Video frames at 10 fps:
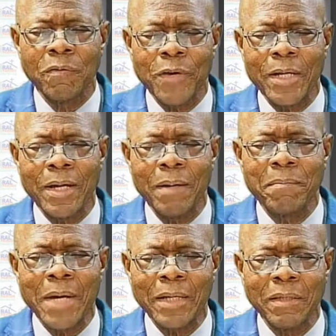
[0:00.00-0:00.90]
Father,
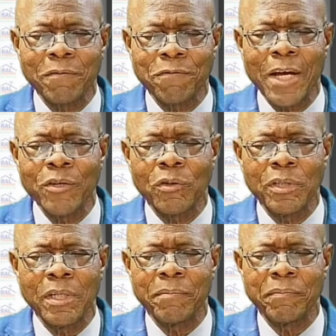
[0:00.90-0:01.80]
magnify your name.